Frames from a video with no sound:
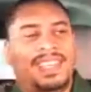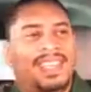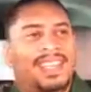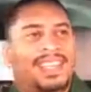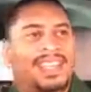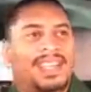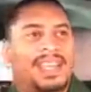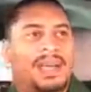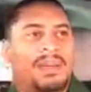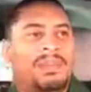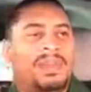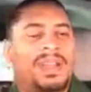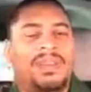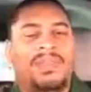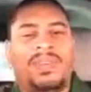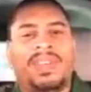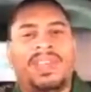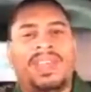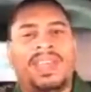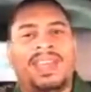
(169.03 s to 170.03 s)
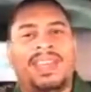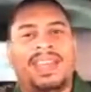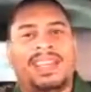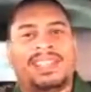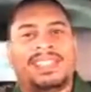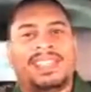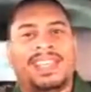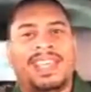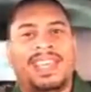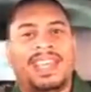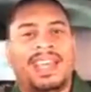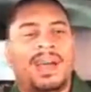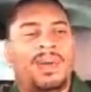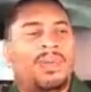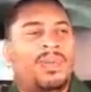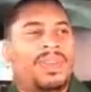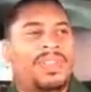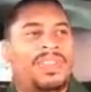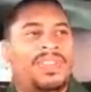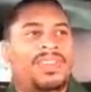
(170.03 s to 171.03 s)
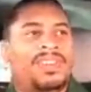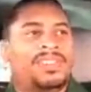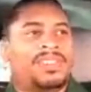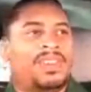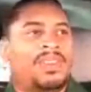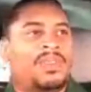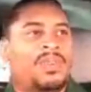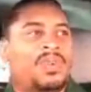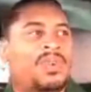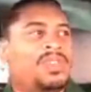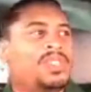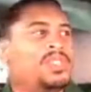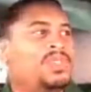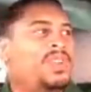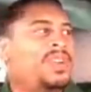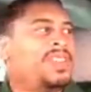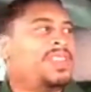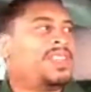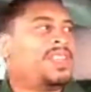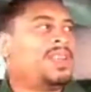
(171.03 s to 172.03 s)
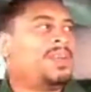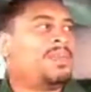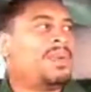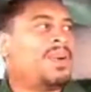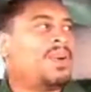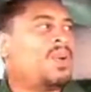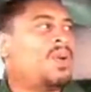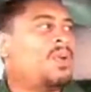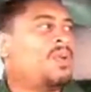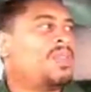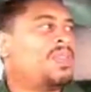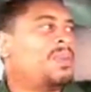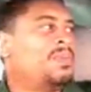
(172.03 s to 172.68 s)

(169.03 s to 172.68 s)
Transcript: I'm like, well, yeah, that's the key. I'm with you, so of course you ain't thinking about going with him.